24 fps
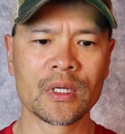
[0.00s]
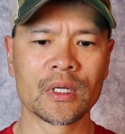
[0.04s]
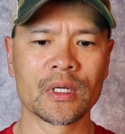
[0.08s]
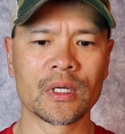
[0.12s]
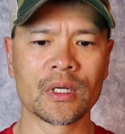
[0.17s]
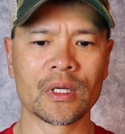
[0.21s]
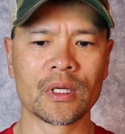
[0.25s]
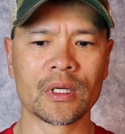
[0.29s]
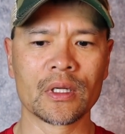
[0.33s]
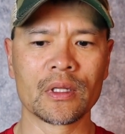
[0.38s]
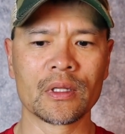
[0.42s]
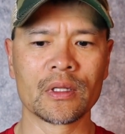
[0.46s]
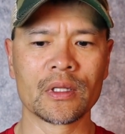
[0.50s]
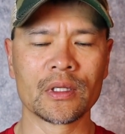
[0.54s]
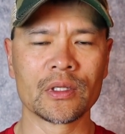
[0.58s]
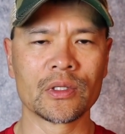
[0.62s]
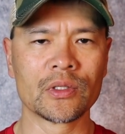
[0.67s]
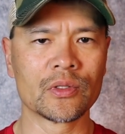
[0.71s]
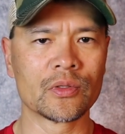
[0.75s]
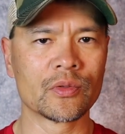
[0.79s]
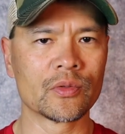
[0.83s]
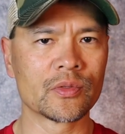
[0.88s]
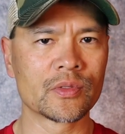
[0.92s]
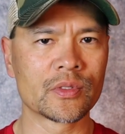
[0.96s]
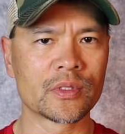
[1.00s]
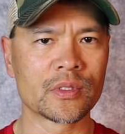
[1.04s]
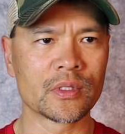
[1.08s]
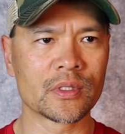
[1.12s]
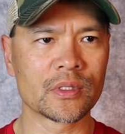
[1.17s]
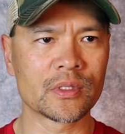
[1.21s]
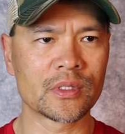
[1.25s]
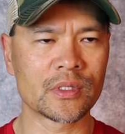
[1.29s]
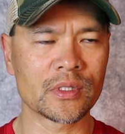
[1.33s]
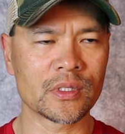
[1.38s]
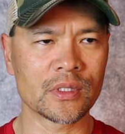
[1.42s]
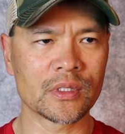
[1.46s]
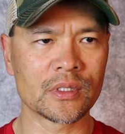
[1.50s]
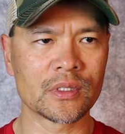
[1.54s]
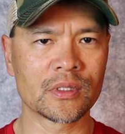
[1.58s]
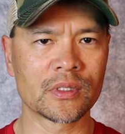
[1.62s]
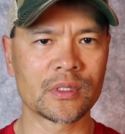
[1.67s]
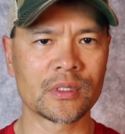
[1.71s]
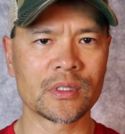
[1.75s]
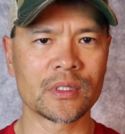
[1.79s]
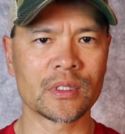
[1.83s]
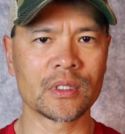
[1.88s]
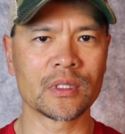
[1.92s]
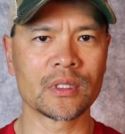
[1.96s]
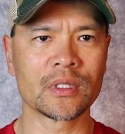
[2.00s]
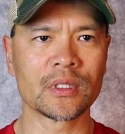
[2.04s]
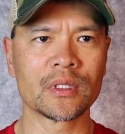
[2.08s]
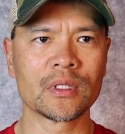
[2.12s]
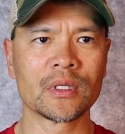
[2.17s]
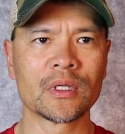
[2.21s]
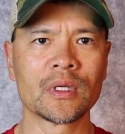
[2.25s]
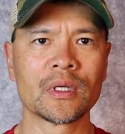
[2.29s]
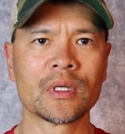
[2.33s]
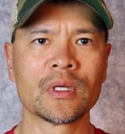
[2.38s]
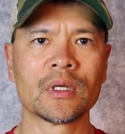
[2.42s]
They use CNC